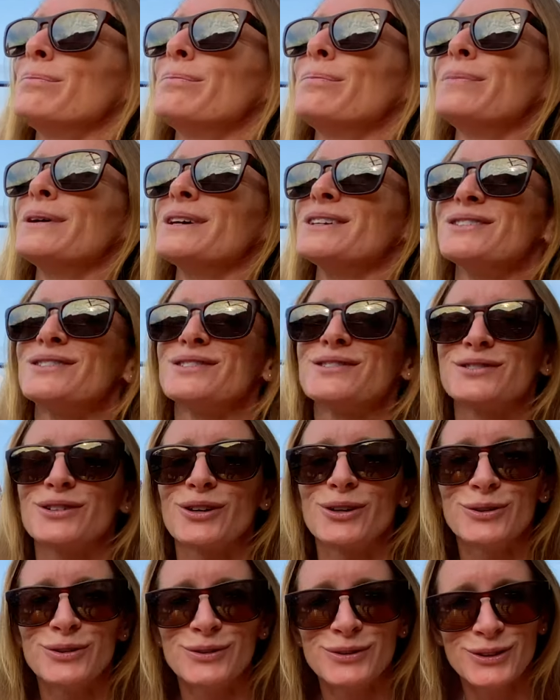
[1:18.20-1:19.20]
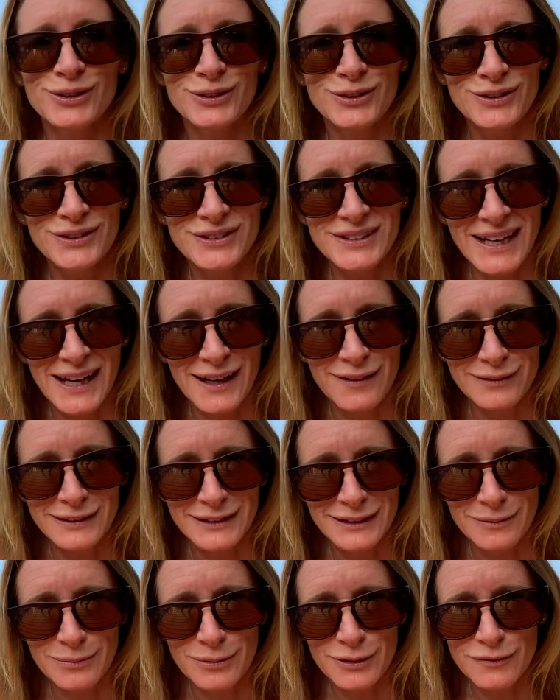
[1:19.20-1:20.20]
But so good to have a
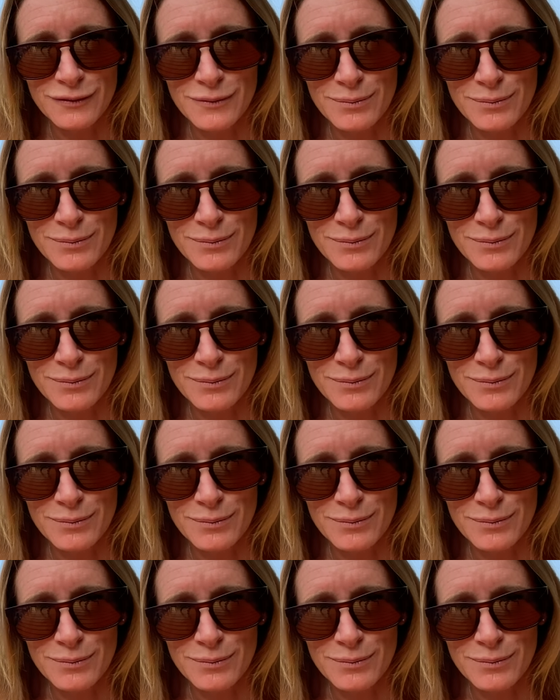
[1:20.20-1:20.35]
little bit of a